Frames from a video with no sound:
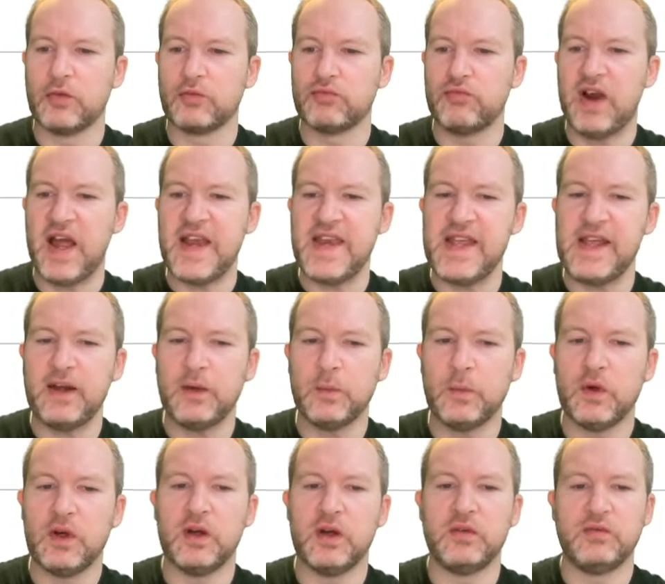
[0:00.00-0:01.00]
Reddit,
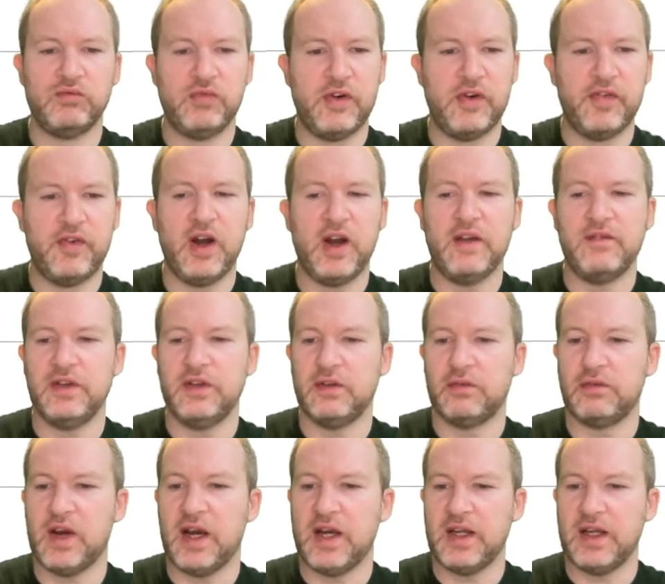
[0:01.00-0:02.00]
we're reviving
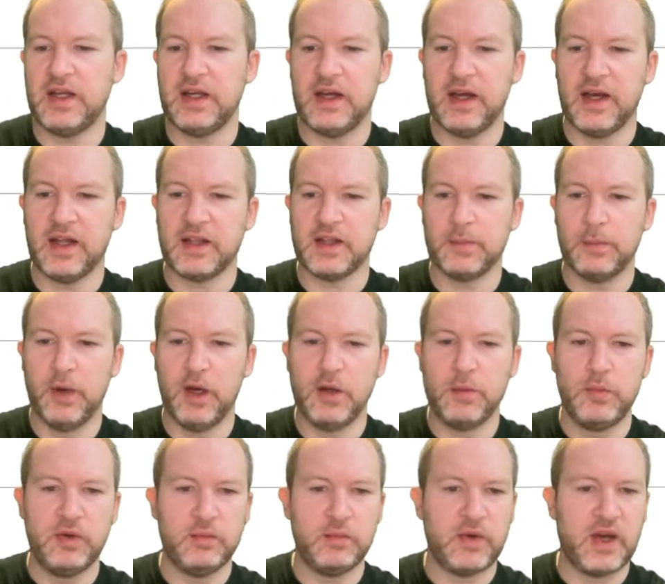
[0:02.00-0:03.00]
the Reddit at the
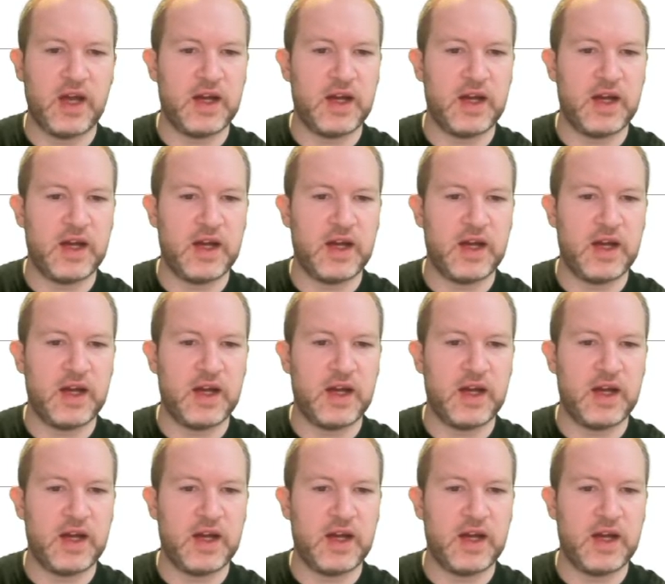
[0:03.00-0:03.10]
moment,